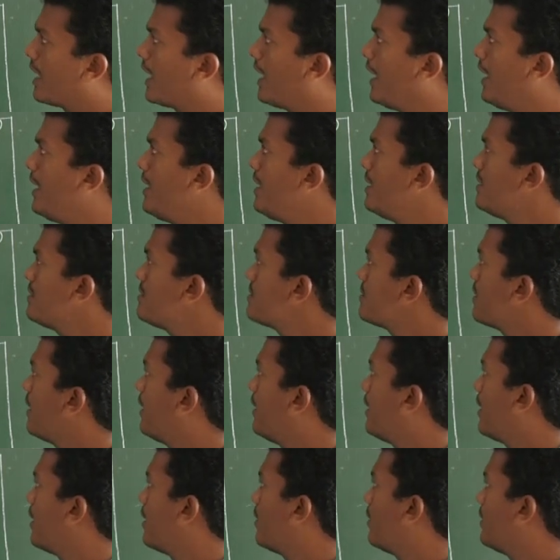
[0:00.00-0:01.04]
radius
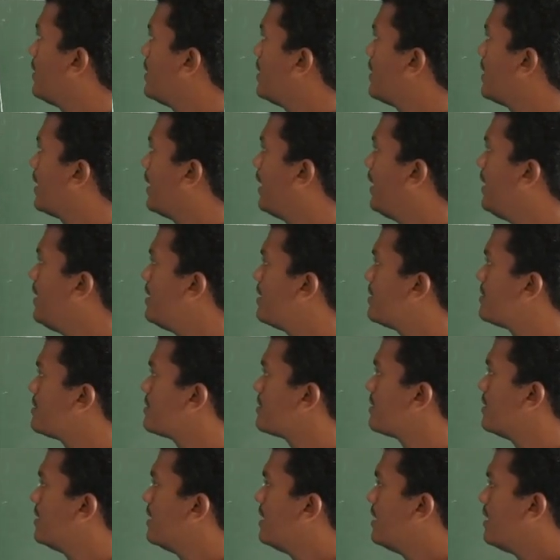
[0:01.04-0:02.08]
and ionic
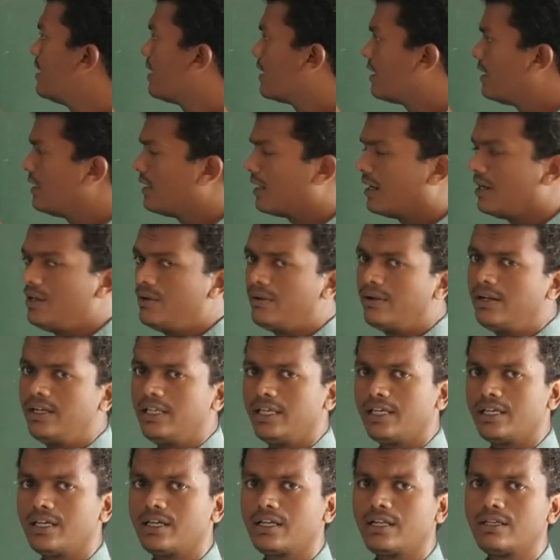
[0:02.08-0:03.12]
radius
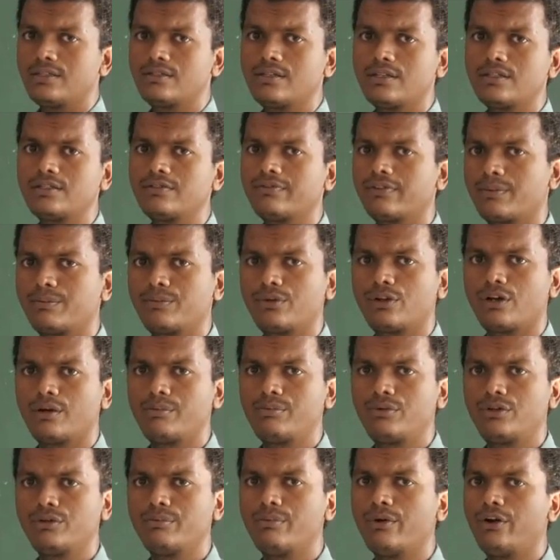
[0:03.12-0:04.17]
gradually increases from
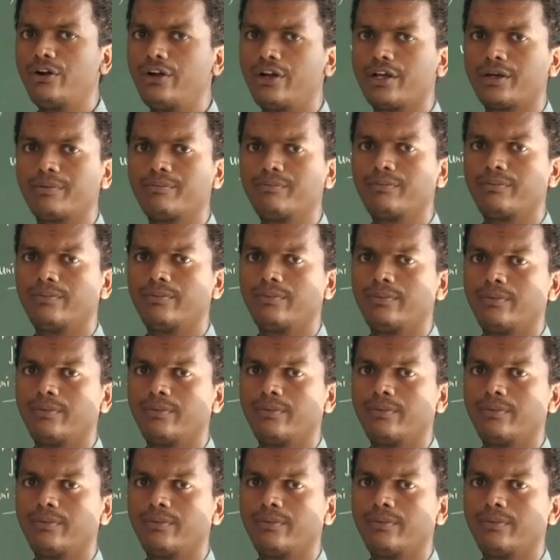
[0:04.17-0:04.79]
top to bottom